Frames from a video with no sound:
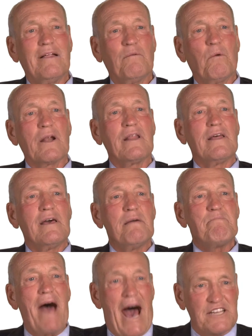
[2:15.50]
One of the
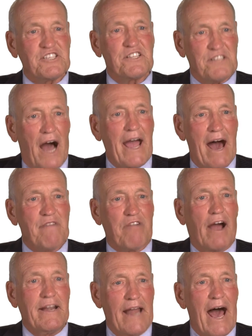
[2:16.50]
passions I have
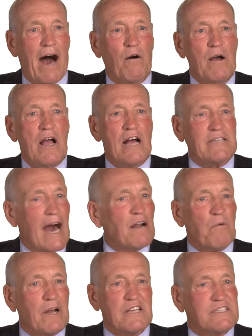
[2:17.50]
right now is I
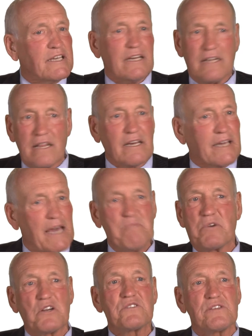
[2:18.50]
don't want to see another gay
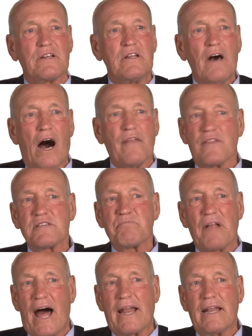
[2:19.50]
person on this
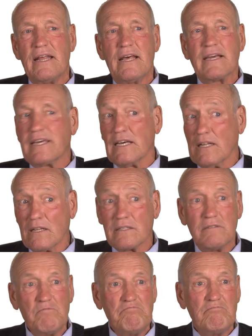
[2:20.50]
planet killed
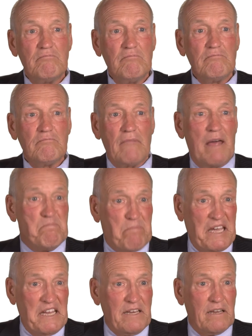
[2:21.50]
and
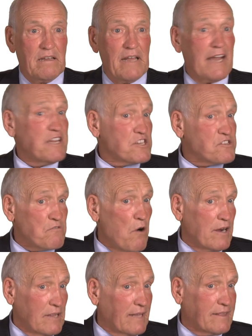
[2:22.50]
beaten and
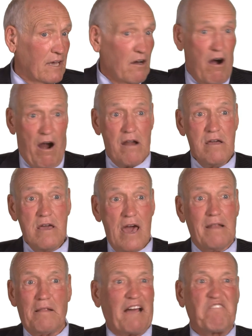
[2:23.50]
destroyed like they are
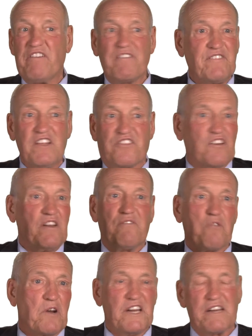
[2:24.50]
in like 50, 30,
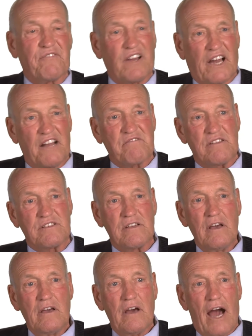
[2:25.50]
40 different countries.
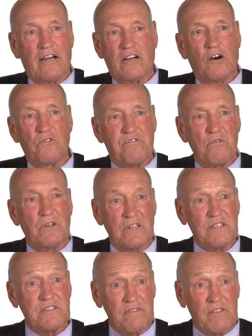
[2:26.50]
I can go through a
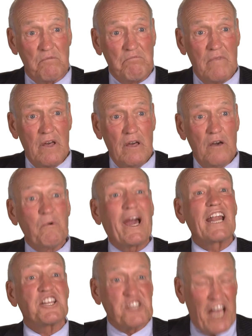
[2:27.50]
list of them. We
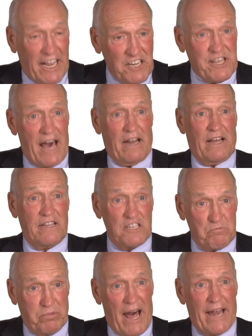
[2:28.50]
got to change that on
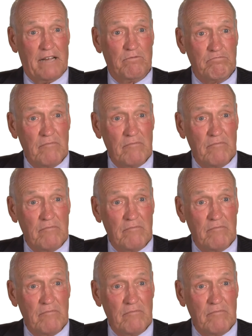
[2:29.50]
this planet.